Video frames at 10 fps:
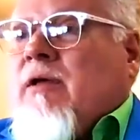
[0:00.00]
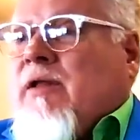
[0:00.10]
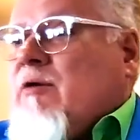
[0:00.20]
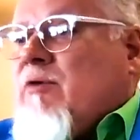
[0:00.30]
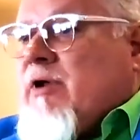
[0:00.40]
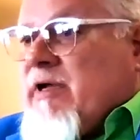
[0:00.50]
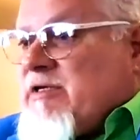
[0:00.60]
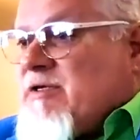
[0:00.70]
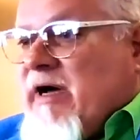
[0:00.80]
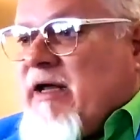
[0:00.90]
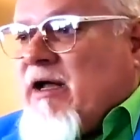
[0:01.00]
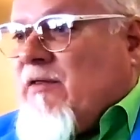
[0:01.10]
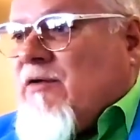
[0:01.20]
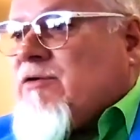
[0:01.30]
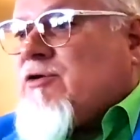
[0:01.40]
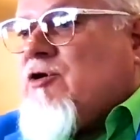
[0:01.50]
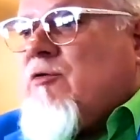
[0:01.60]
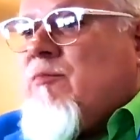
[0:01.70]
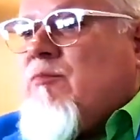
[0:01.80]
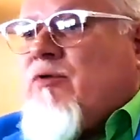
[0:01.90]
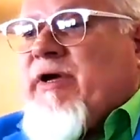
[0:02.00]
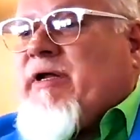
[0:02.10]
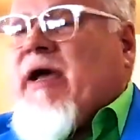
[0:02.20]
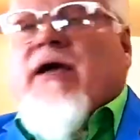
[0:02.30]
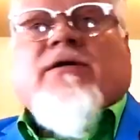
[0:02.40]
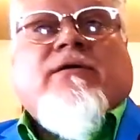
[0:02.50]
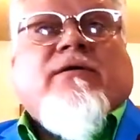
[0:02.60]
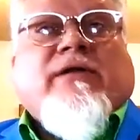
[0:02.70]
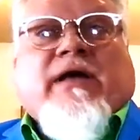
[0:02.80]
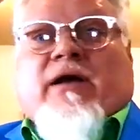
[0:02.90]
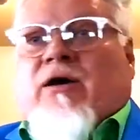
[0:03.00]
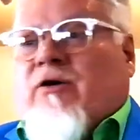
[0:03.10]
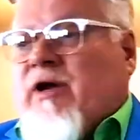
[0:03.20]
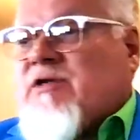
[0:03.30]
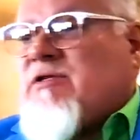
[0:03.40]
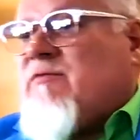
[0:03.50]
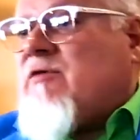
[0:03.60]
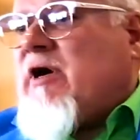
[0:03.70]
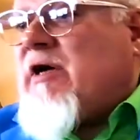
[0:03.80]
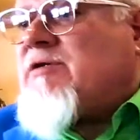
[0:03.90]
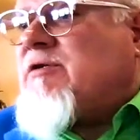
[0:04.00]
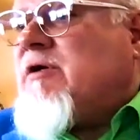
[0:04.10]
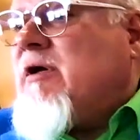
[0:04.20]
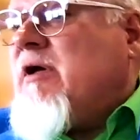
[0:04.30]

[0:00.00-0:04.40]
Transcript: And there were at least 9 others who predate the incarnation of Christ,